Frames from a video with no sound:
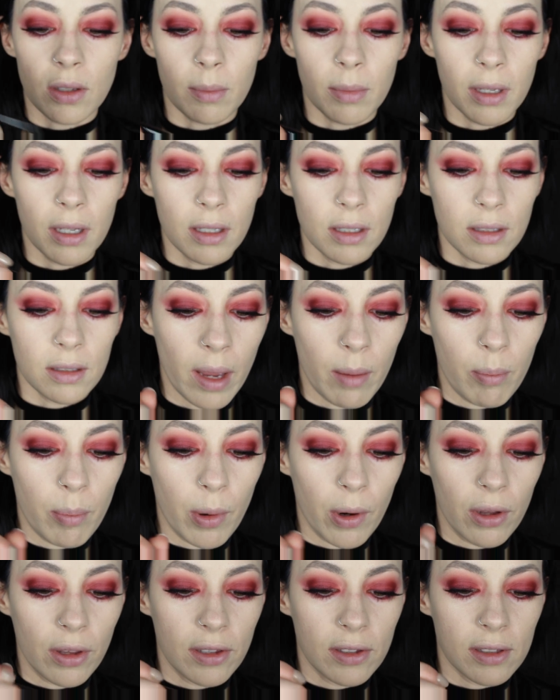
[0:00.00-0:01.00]
So I'm gonna wet
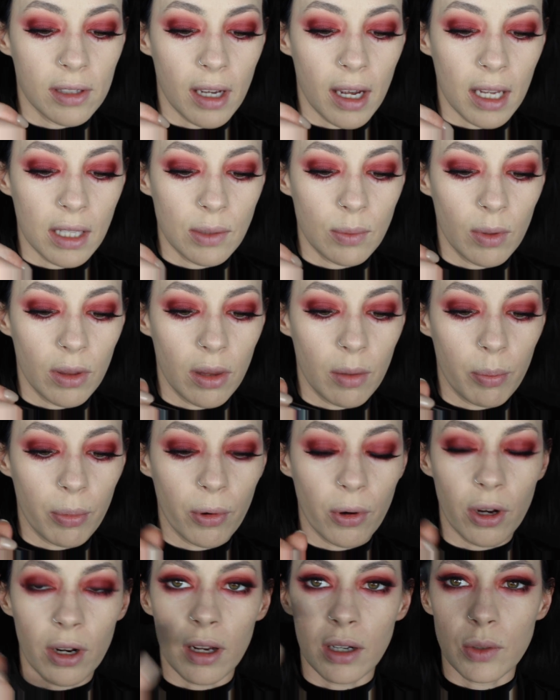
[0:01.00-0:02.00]
both sides with the
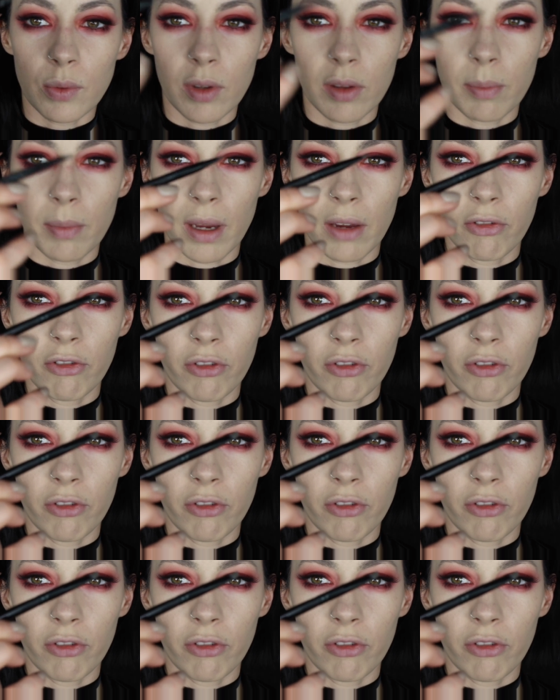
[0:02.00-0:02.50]
product with my